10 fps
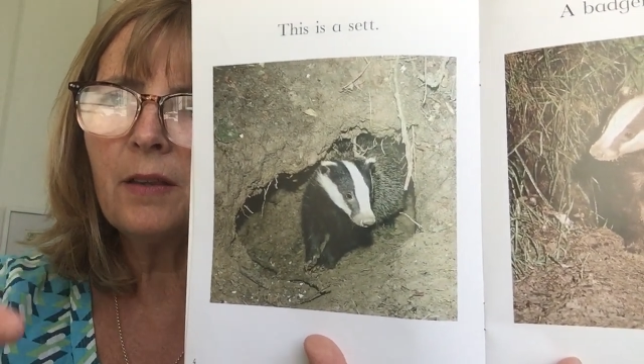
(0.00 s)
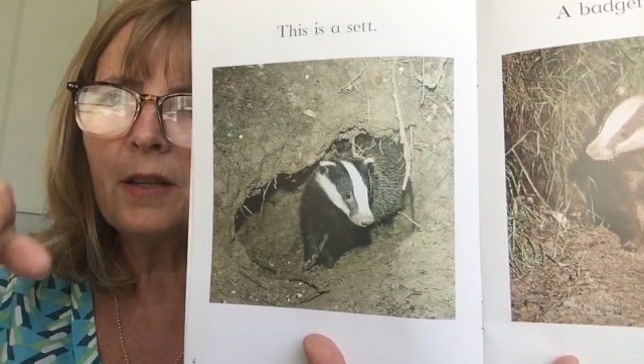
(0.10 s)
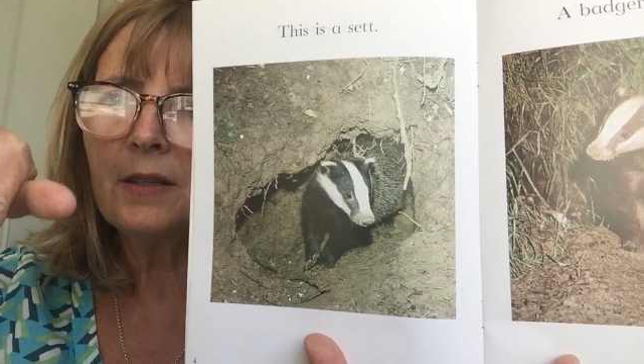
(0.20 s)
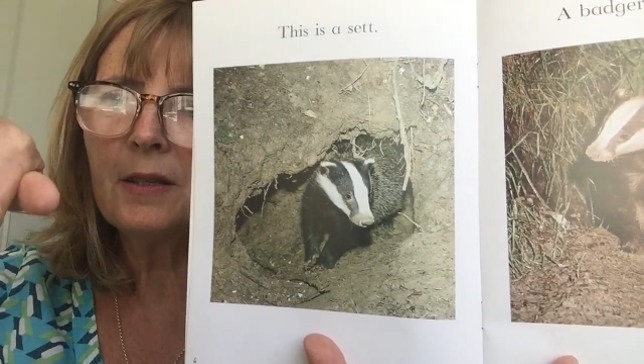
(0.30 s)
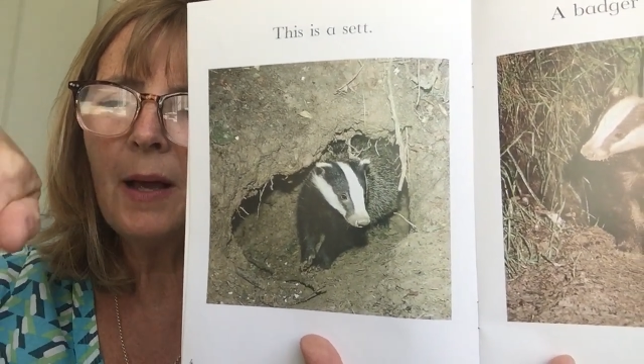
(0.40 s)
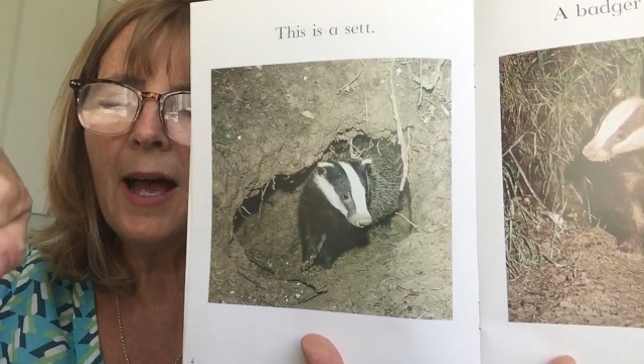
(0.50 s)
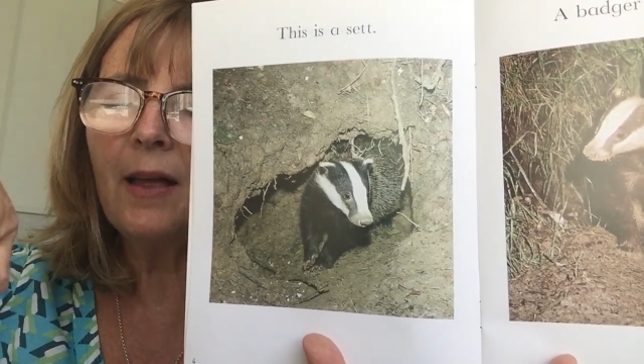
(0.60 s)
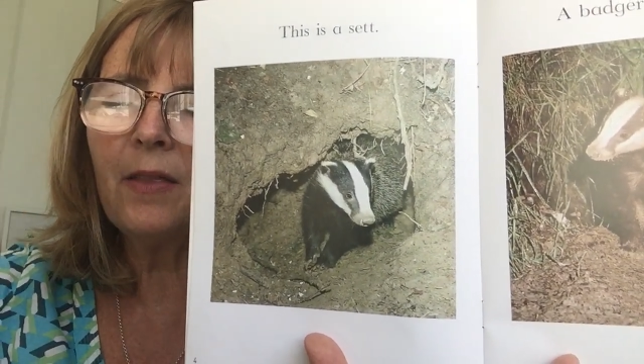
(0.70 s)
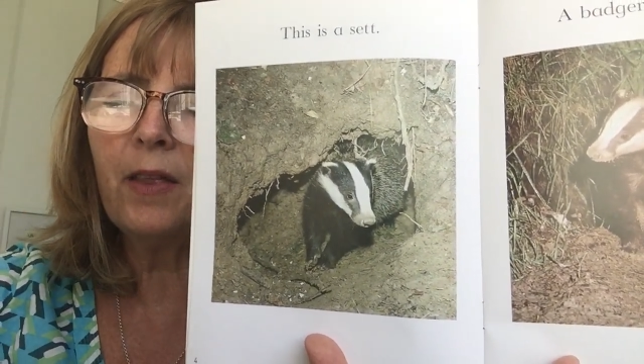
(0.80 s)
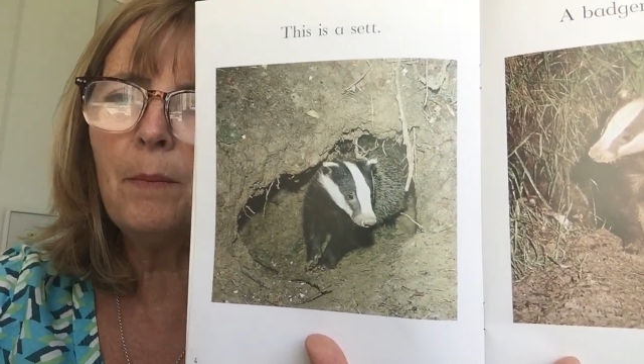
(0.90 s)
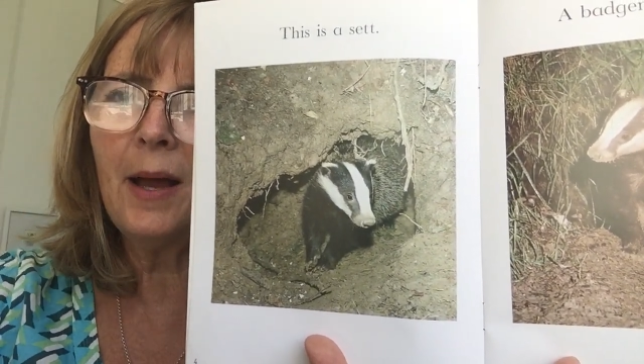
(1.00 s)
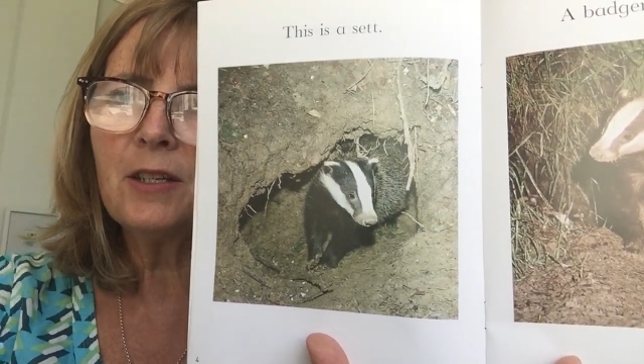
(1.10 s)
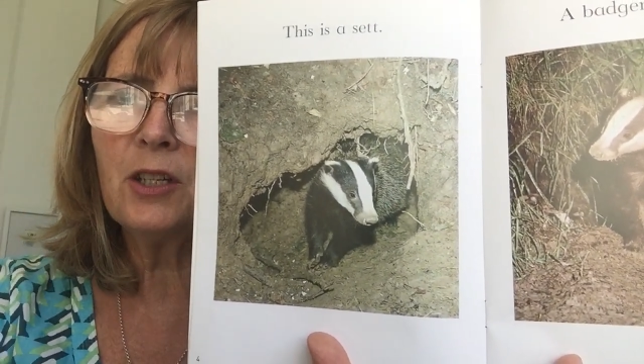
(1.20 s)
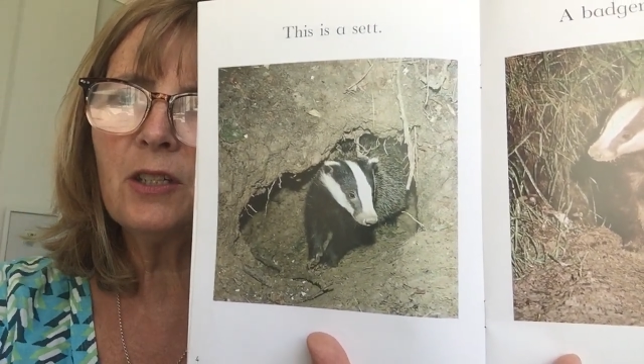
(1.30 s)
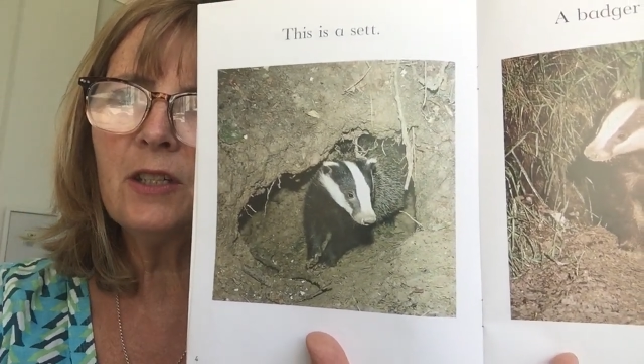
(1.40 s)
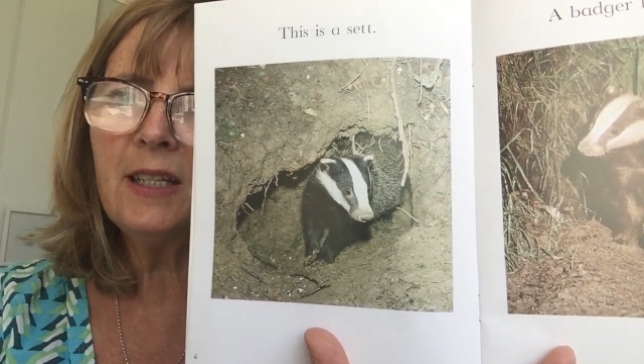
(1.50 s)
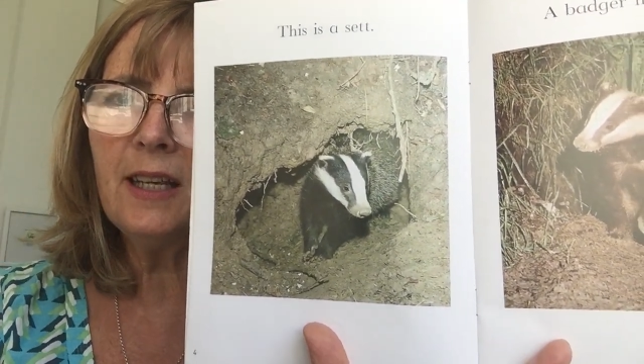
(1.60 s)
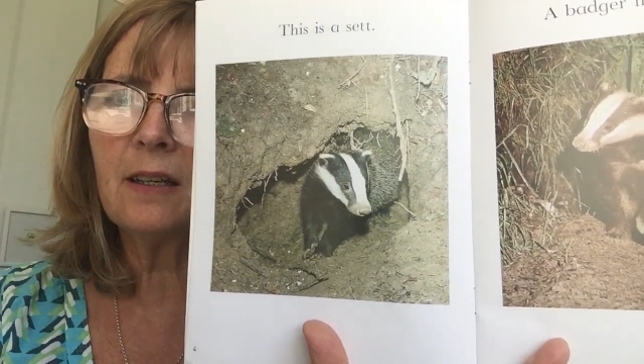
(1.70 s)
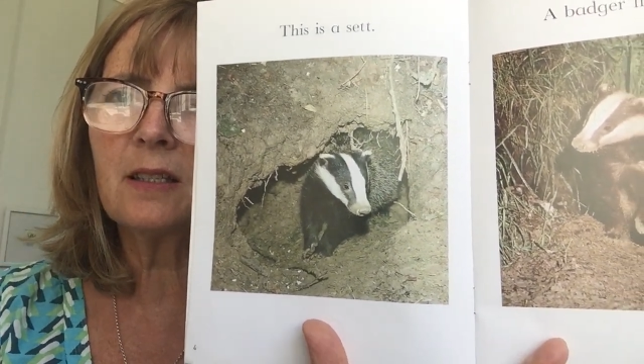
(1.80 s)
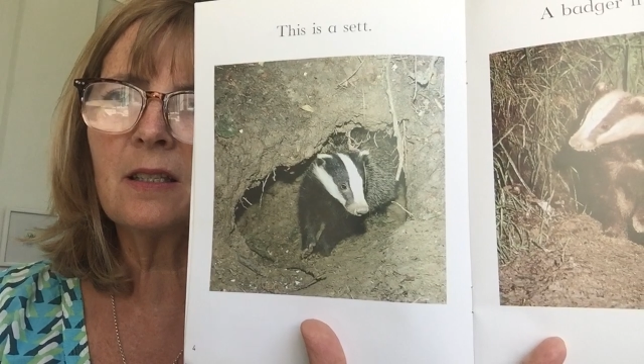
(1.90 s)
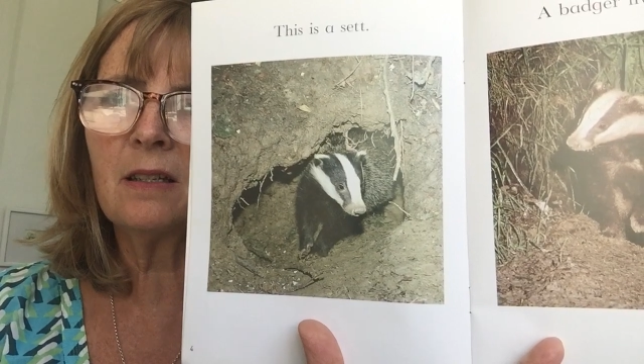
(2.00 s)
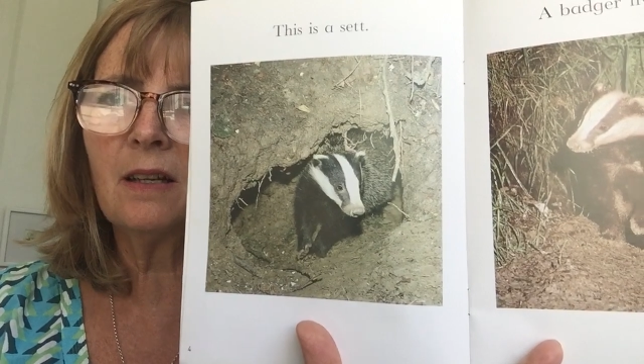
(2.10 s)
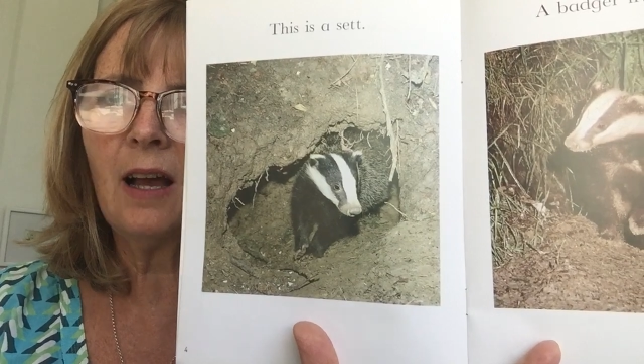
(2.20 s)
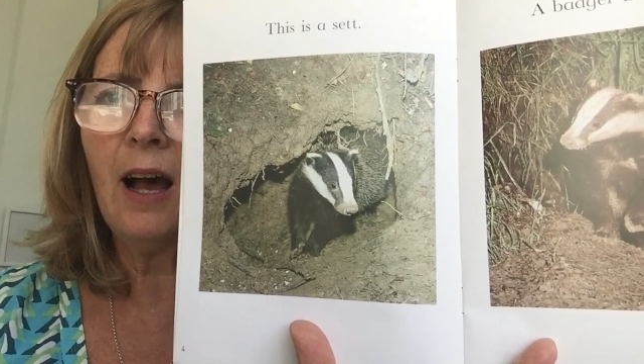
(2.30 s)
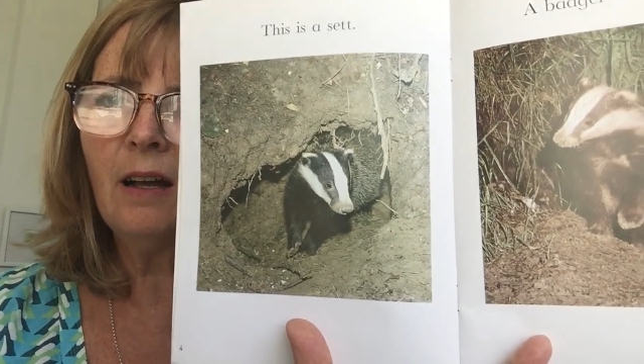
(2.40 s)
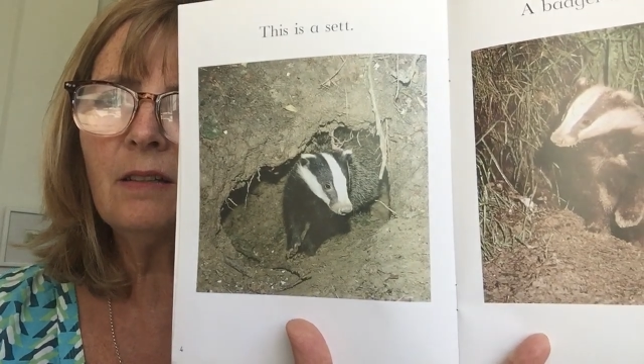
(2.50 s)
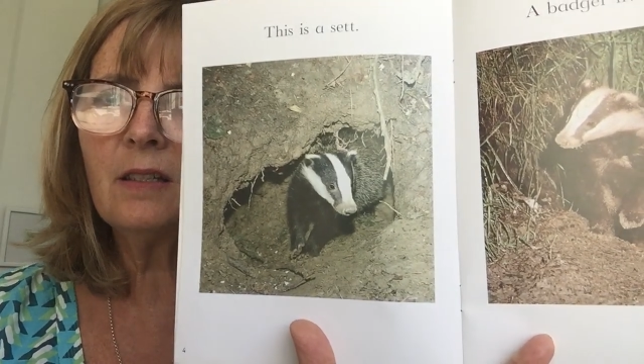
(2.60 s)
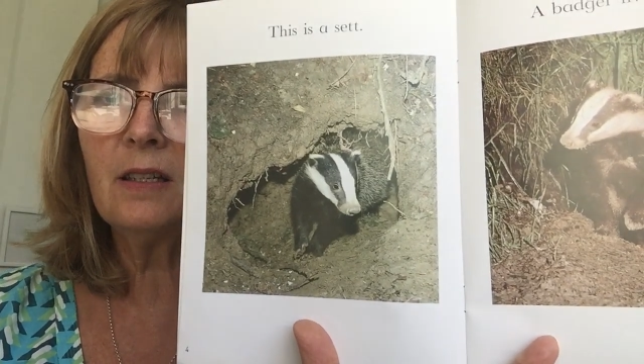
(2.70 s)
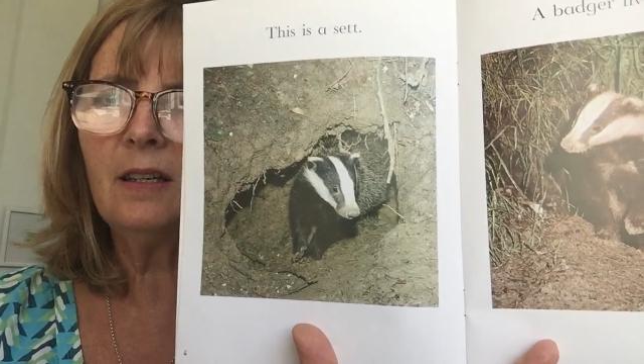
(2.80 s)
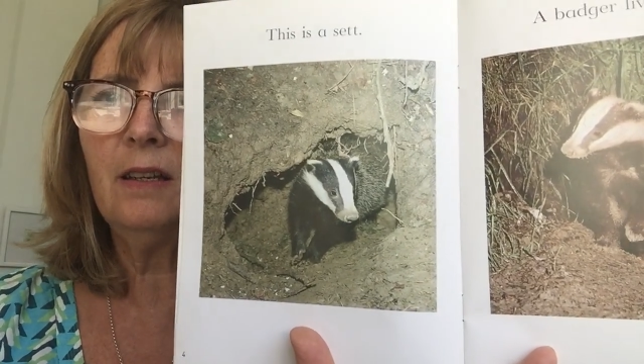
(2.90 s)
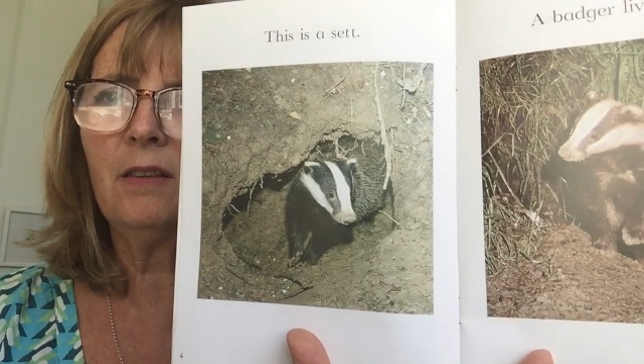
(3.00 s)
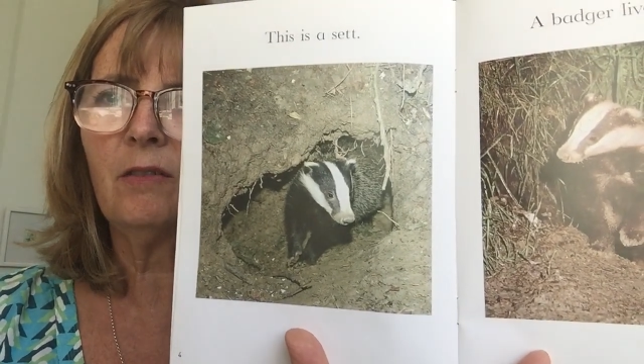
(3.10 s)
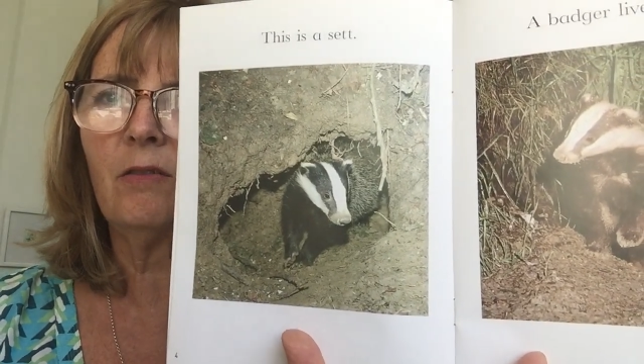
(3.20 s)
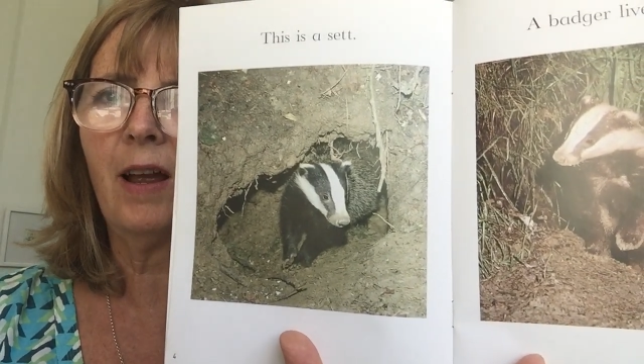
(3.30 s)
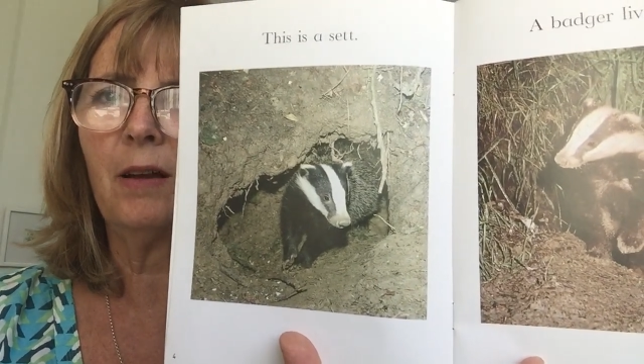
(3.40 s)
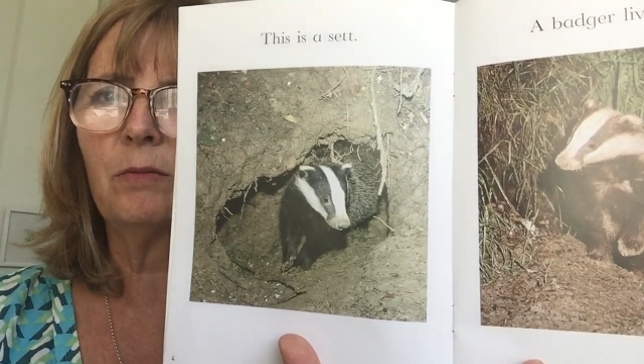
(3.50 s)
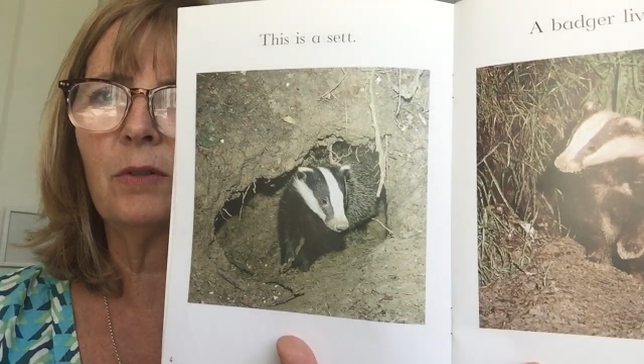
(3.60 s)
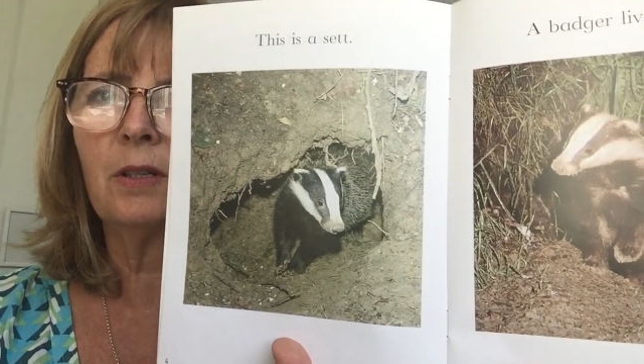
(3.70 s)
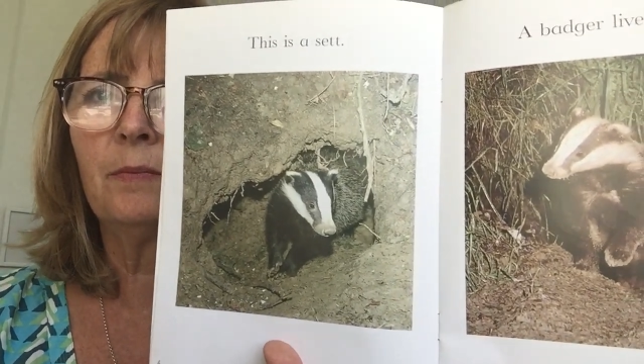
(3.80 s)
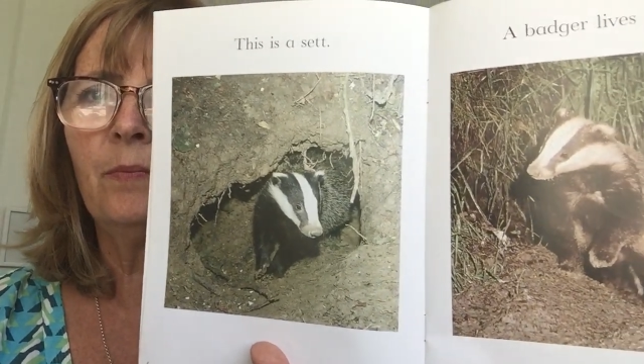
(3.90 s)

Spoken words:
that the badger digs underneath the ground.